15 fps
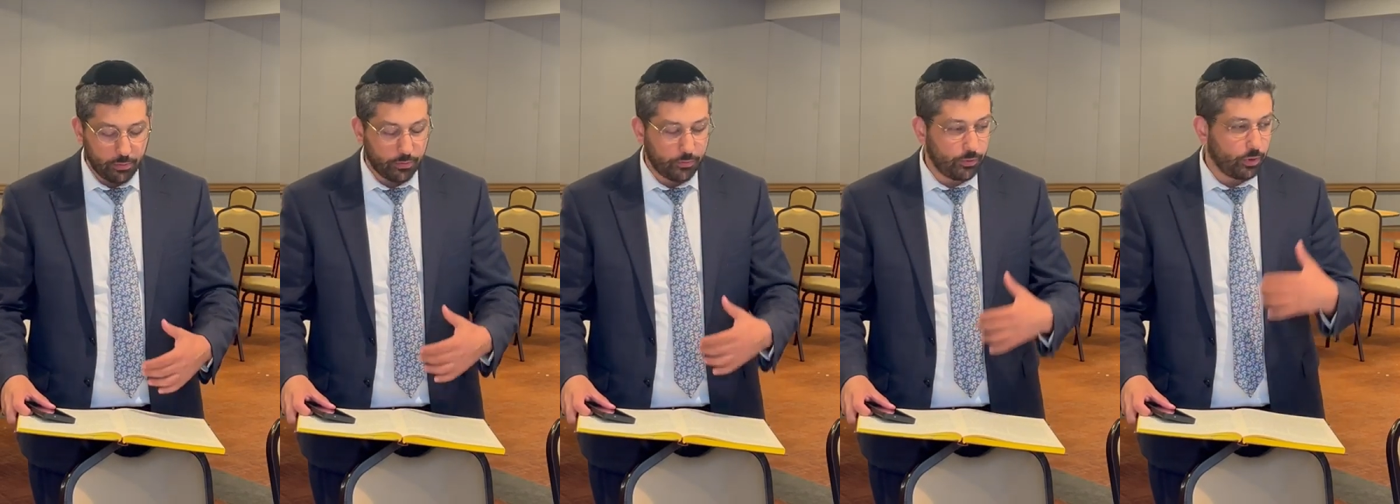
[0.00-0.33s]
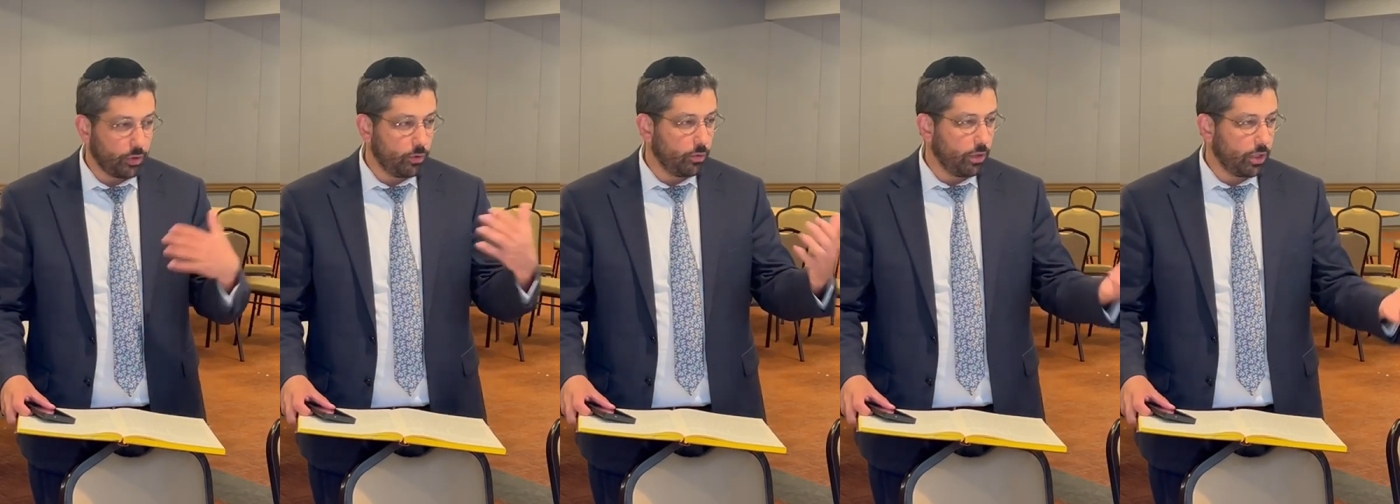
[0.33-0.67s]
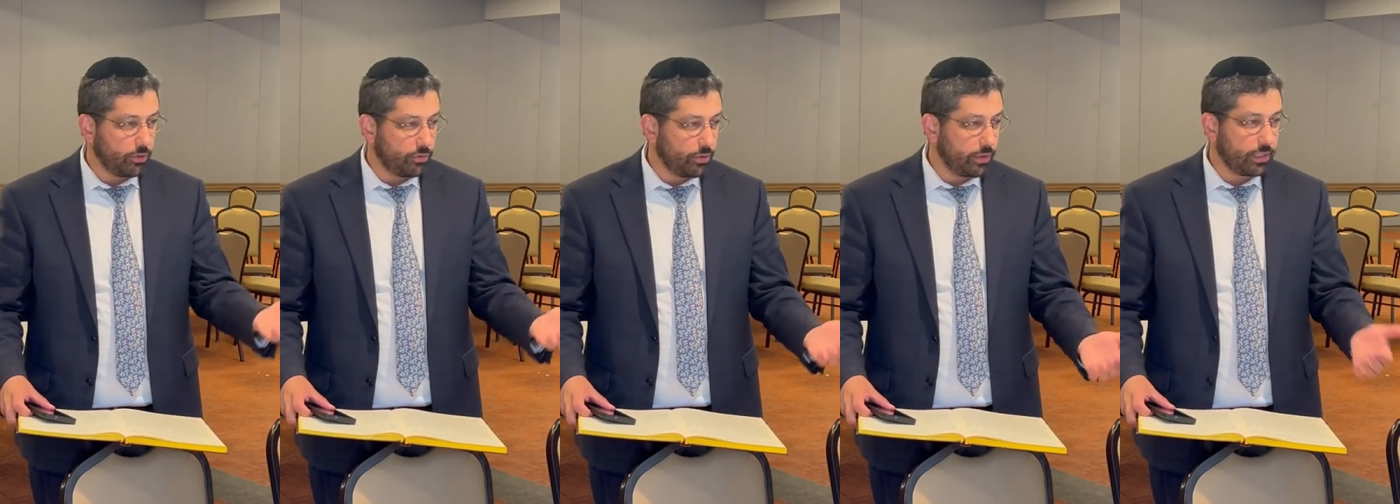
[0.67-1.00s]
If you could do
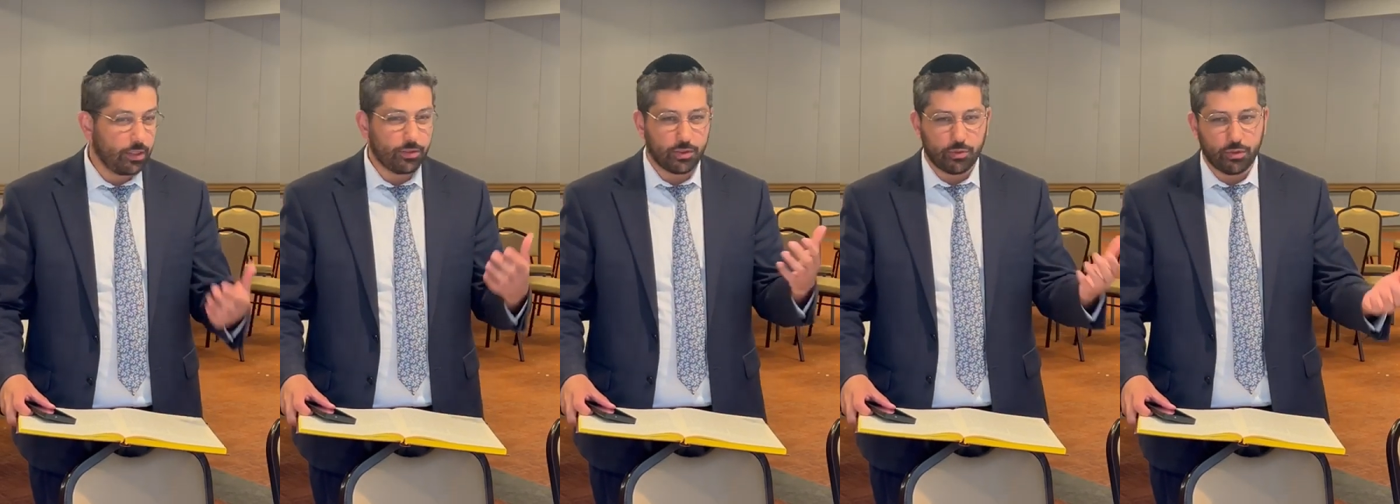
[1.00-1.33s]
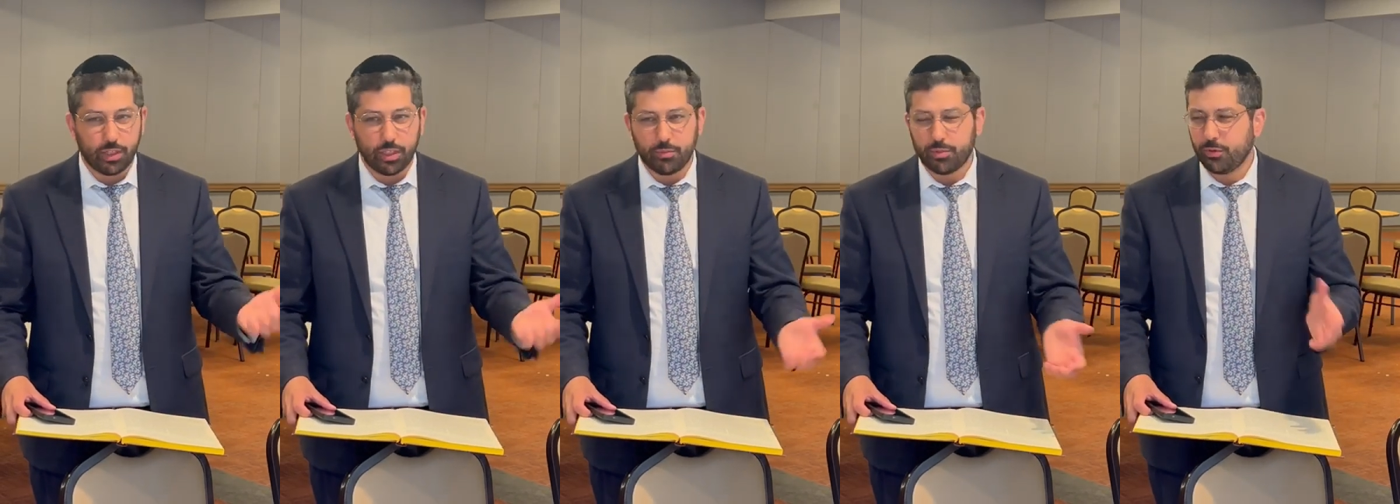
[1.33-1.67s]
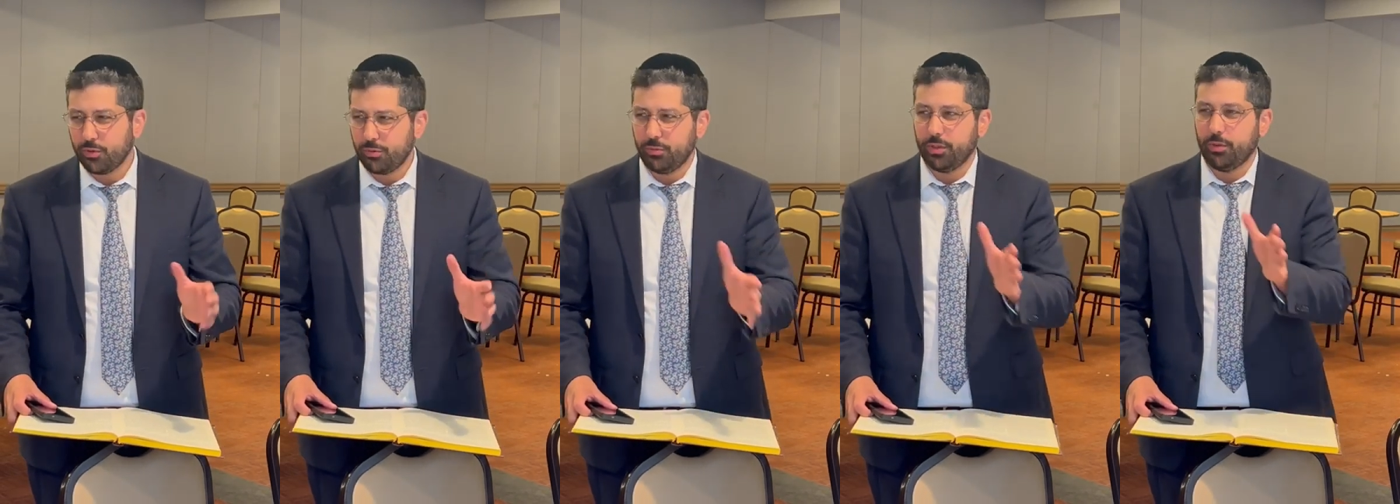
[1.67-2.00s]
100 sounds, great. But
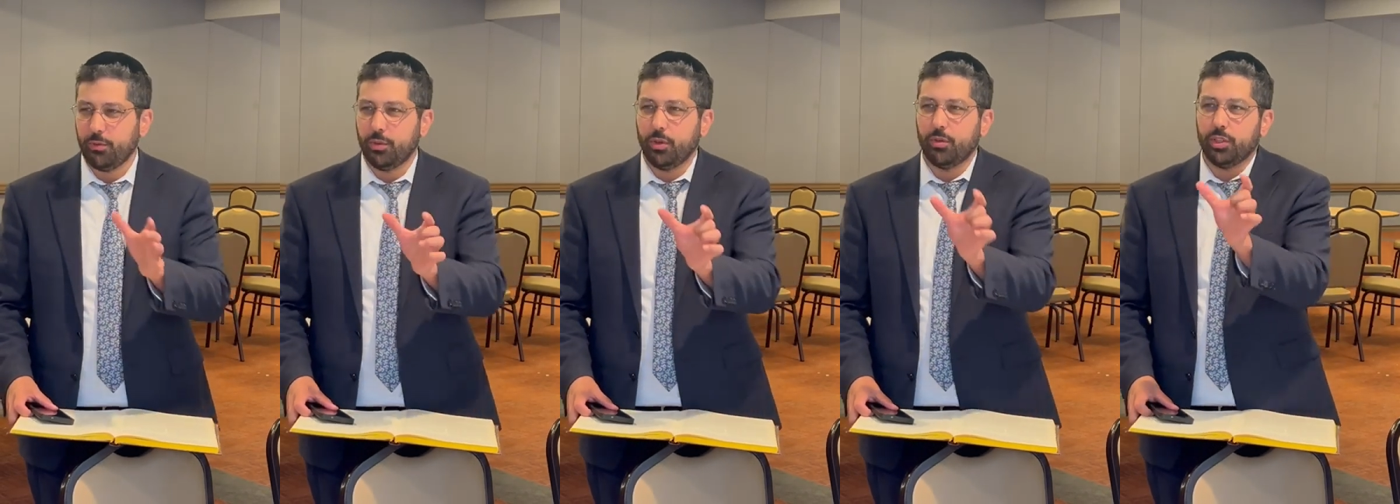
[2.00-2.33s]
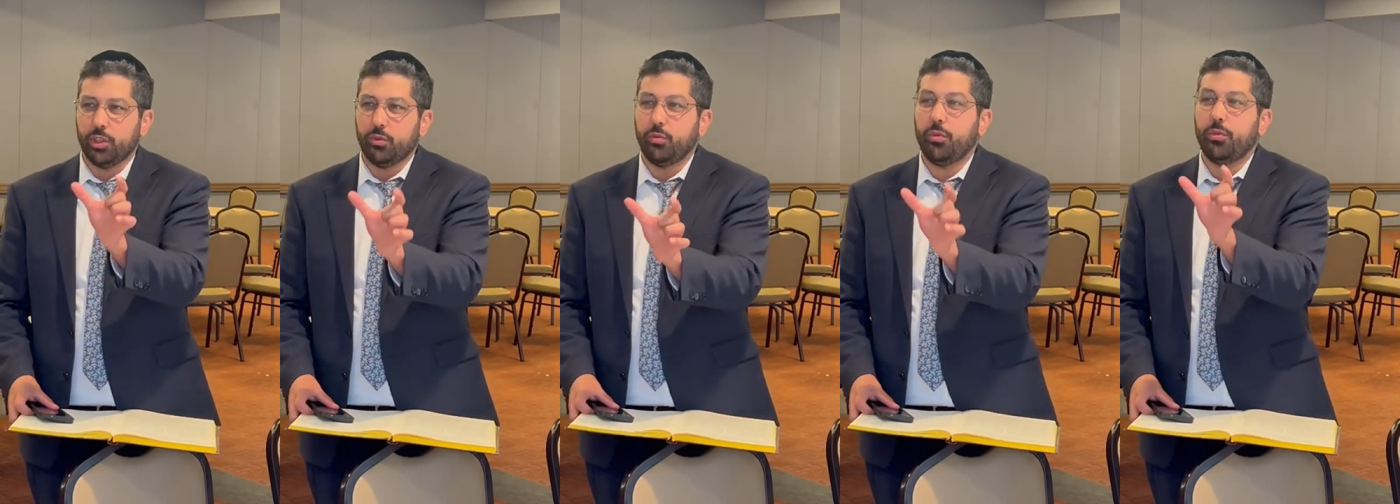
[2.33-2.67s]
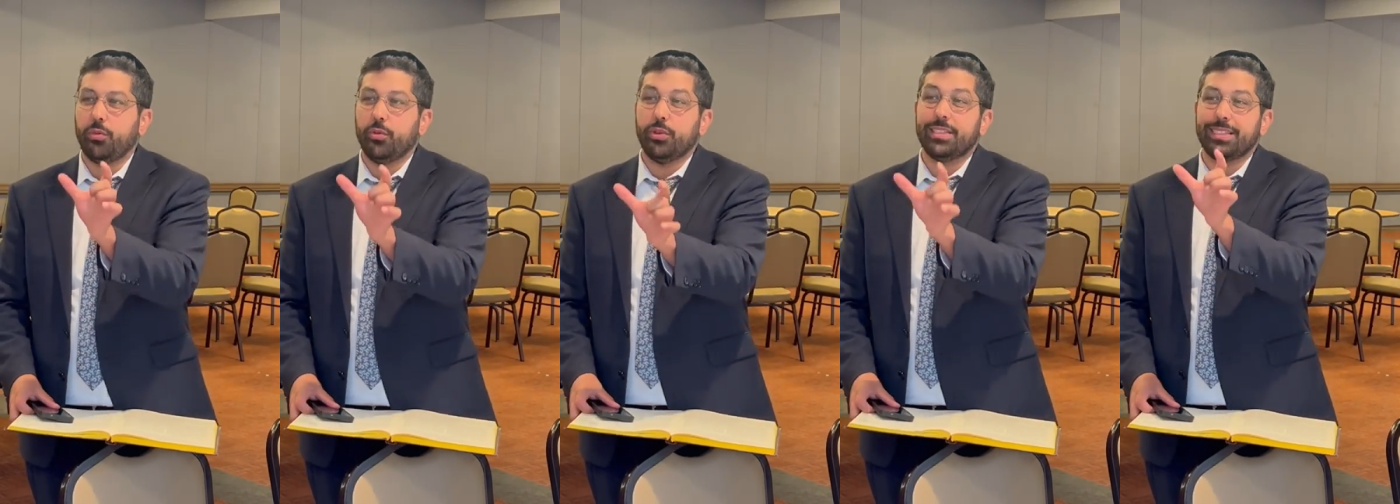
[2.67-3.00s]
normally we only do
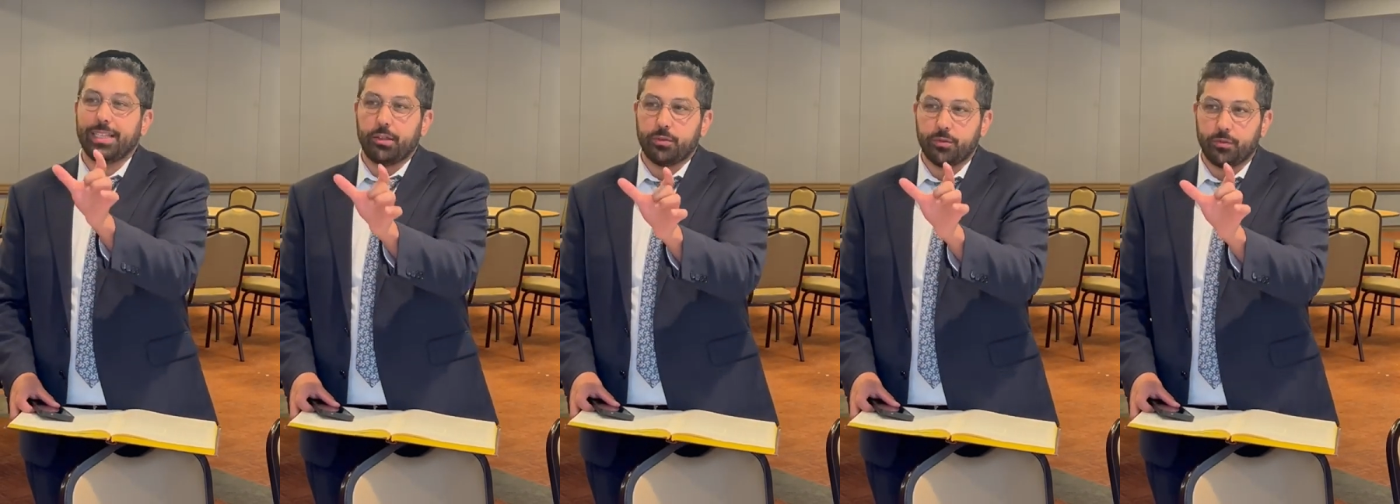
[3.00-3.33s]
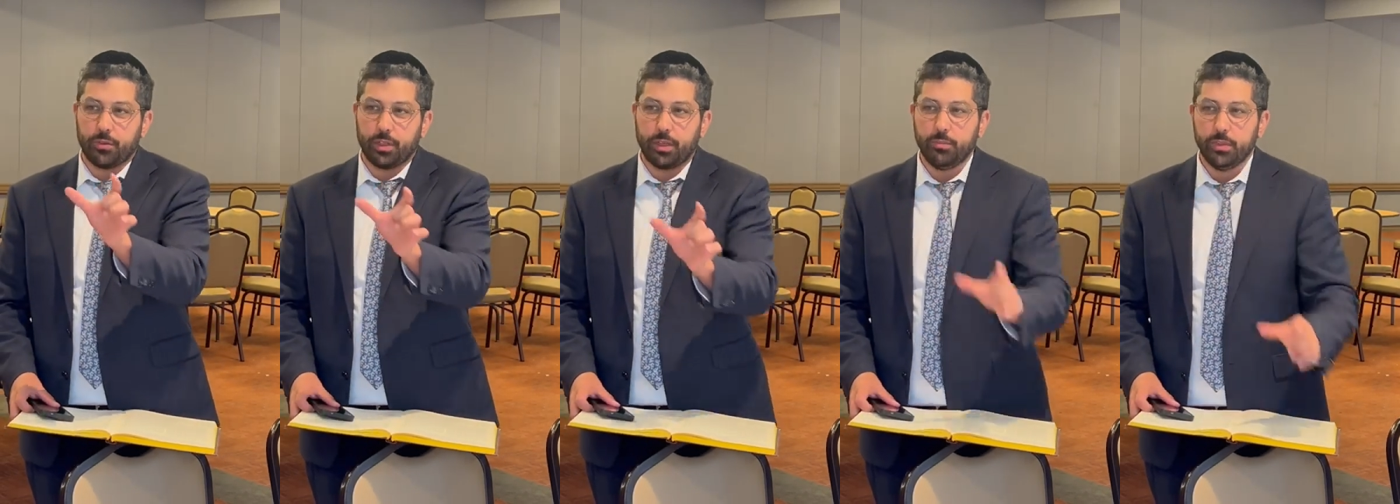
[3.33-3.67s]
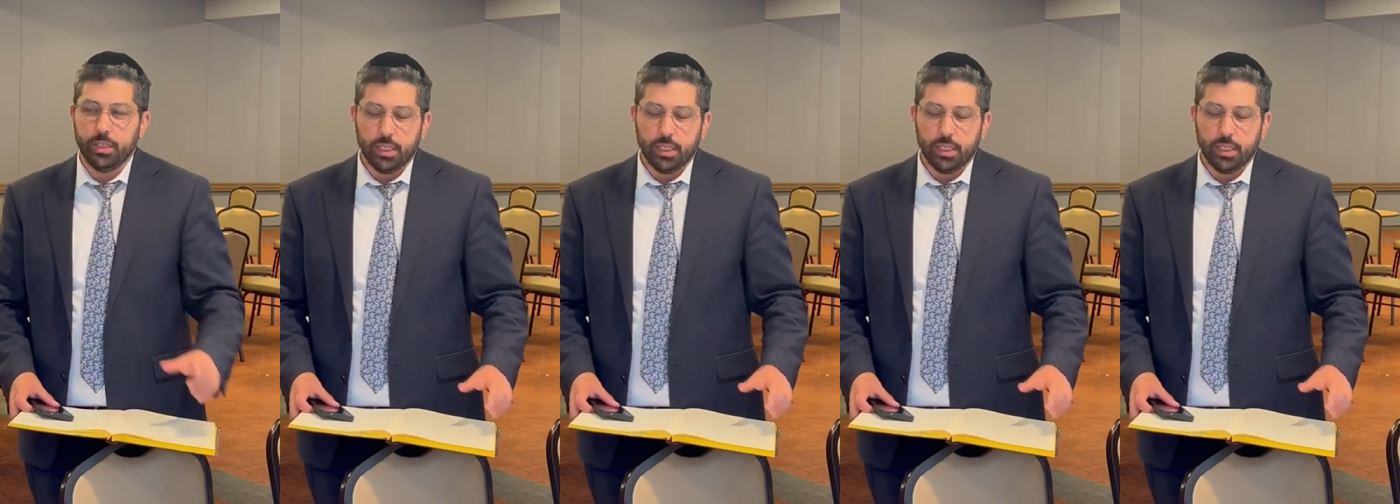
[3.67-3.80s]
30 sounds for them.